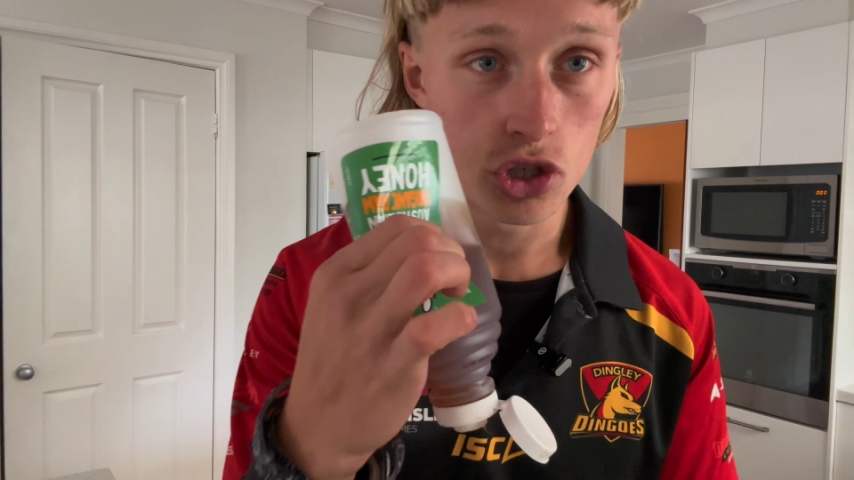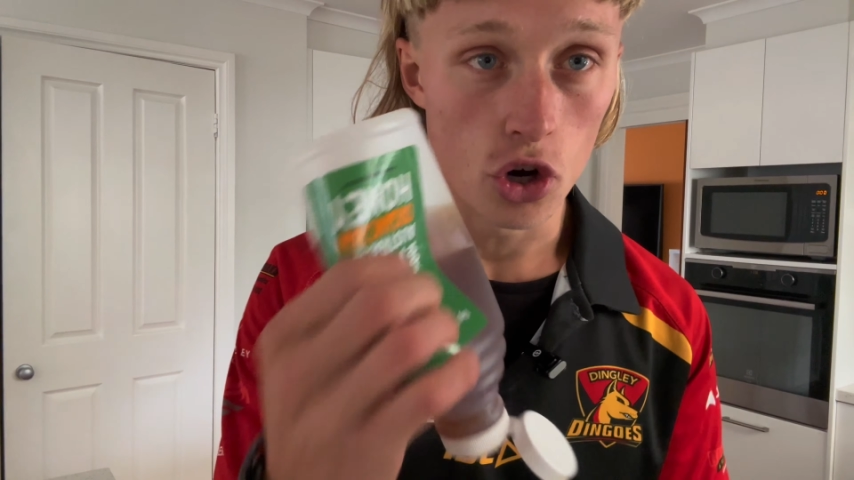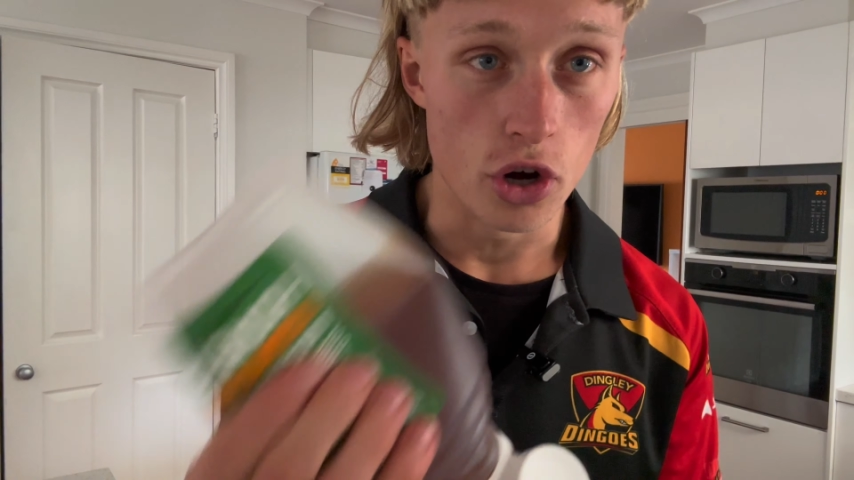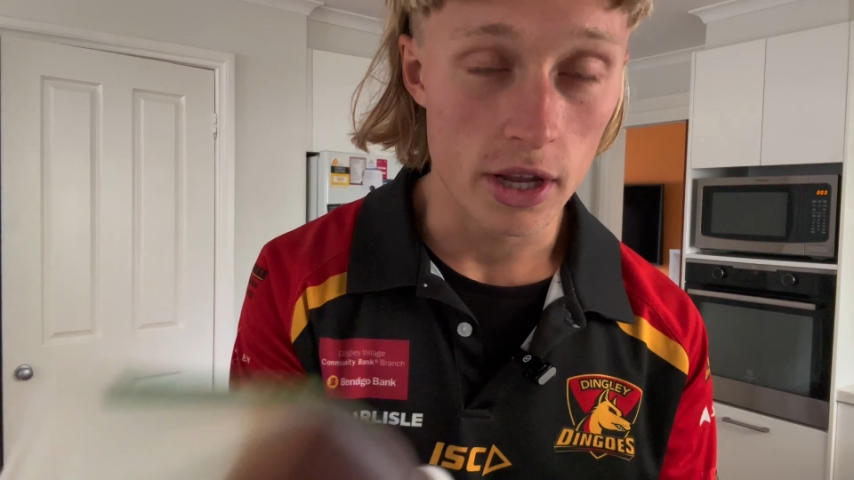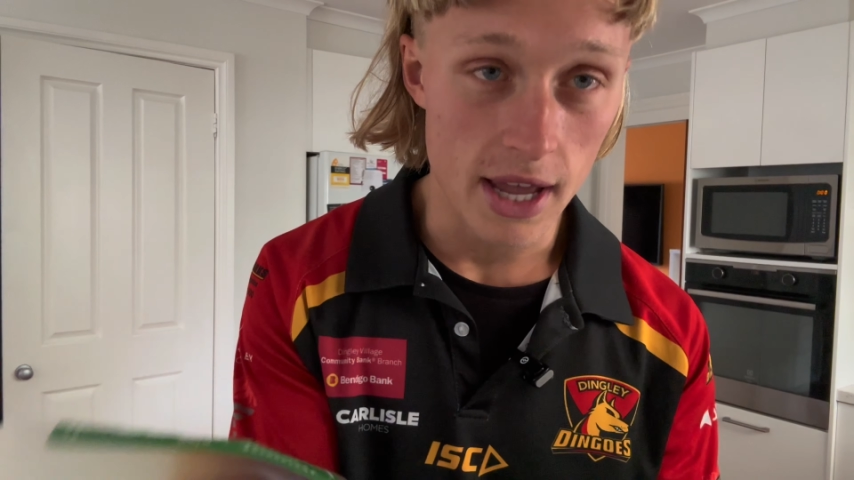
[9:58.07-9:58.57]

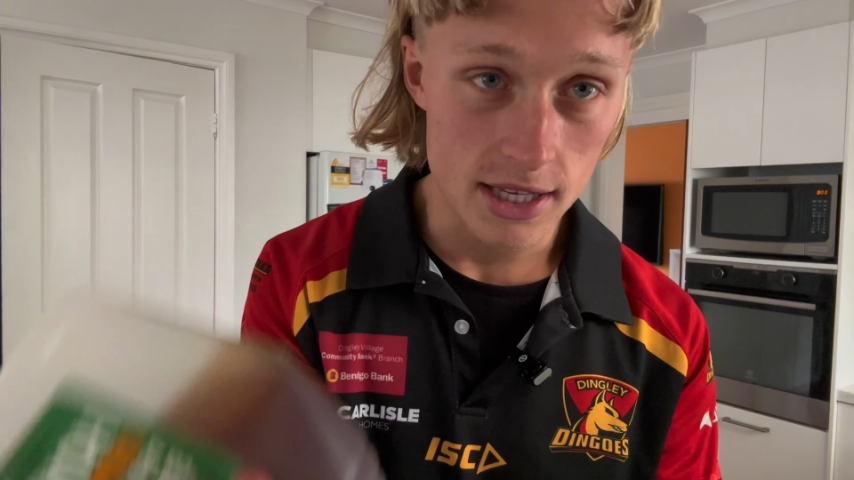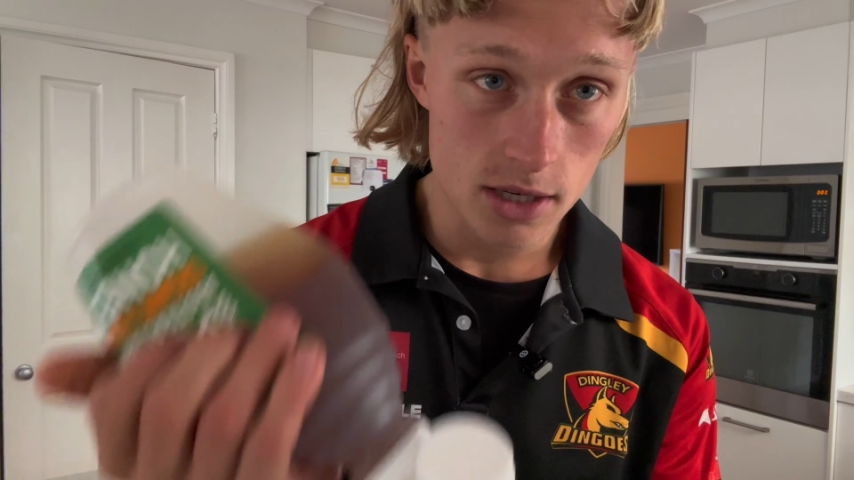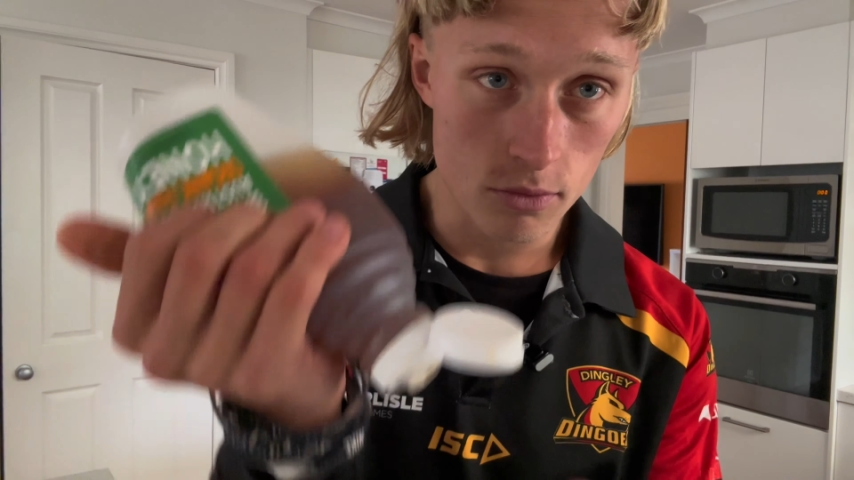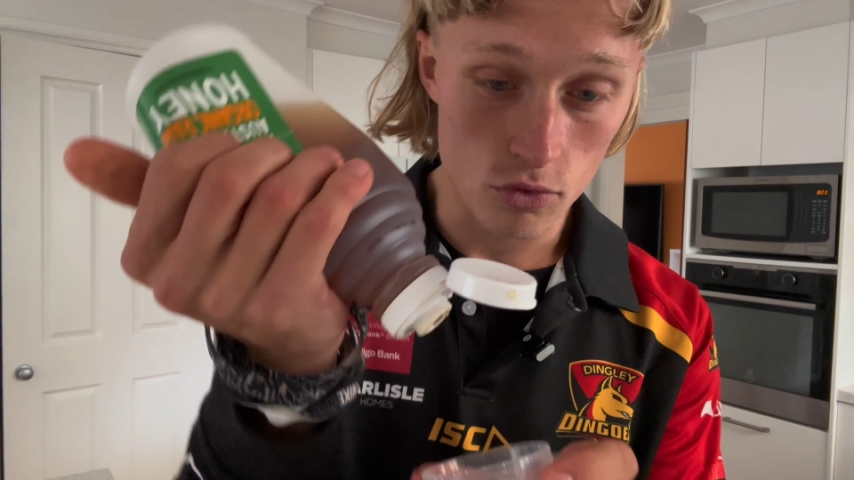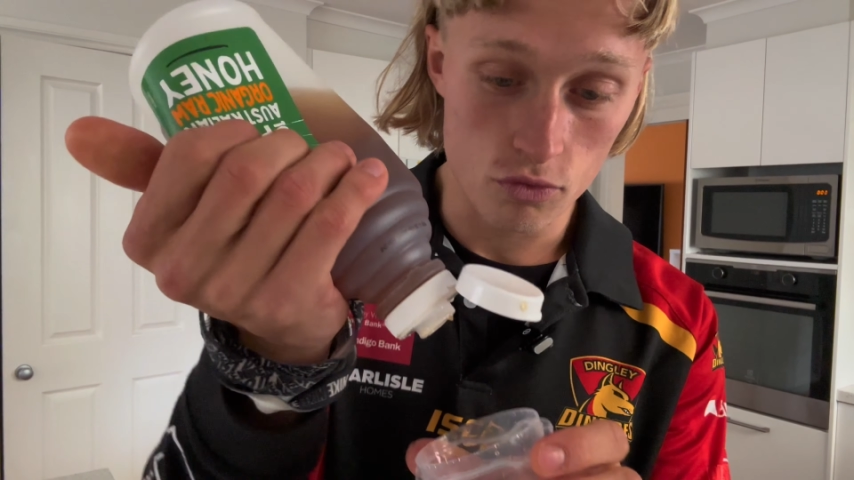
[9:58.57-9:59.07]
So get
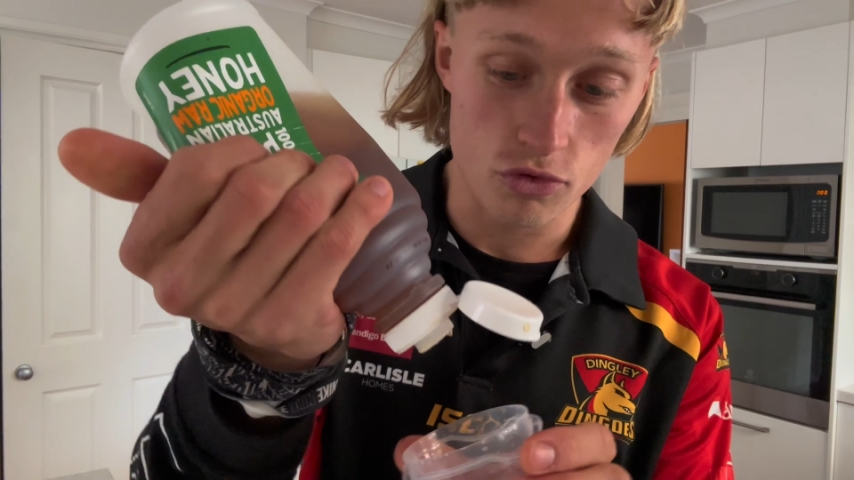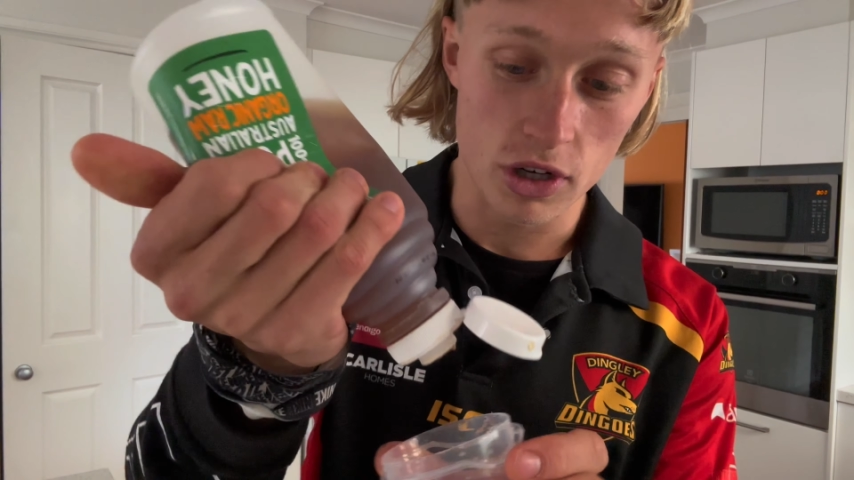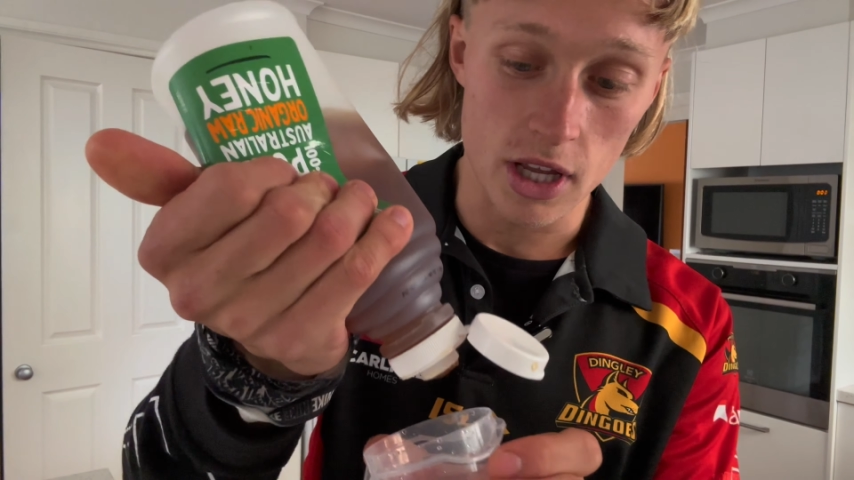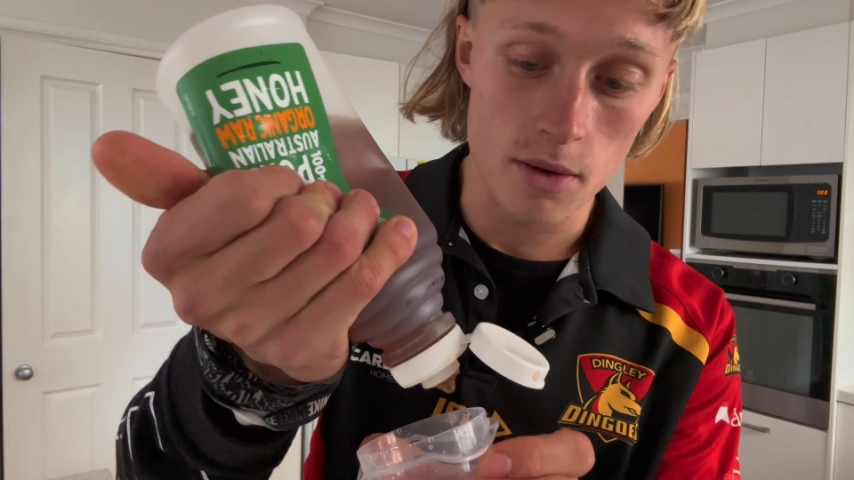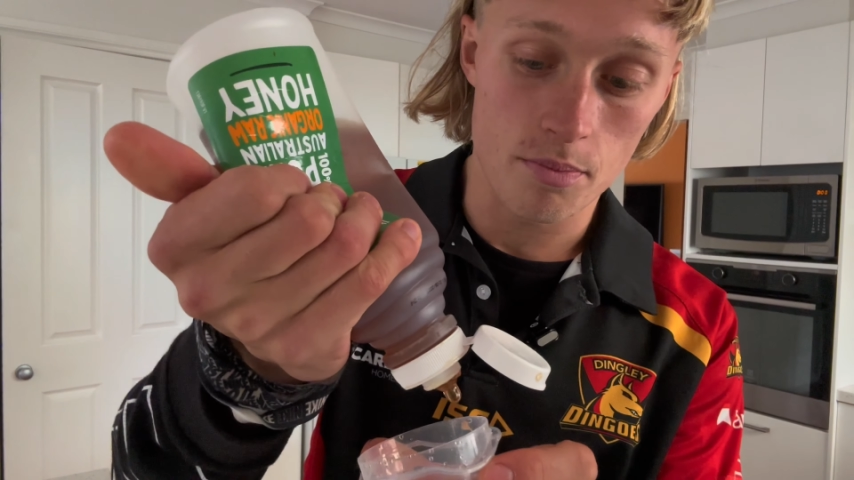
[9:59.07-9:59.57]
some
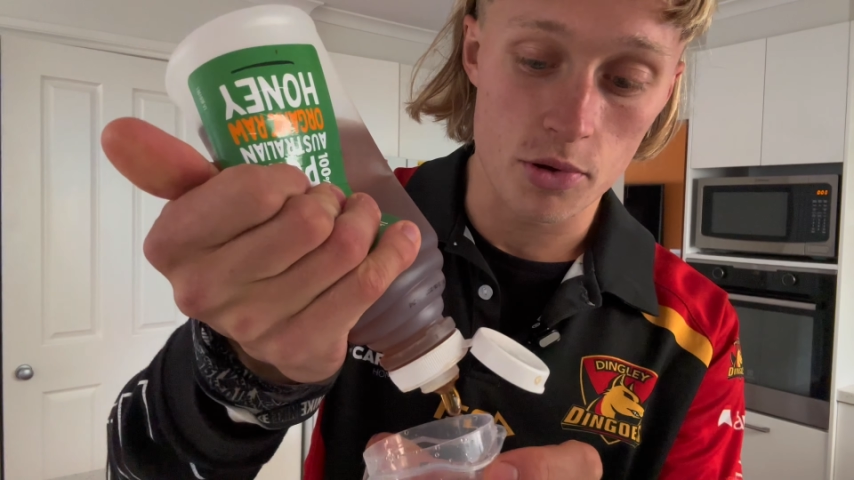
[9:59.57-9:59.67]
really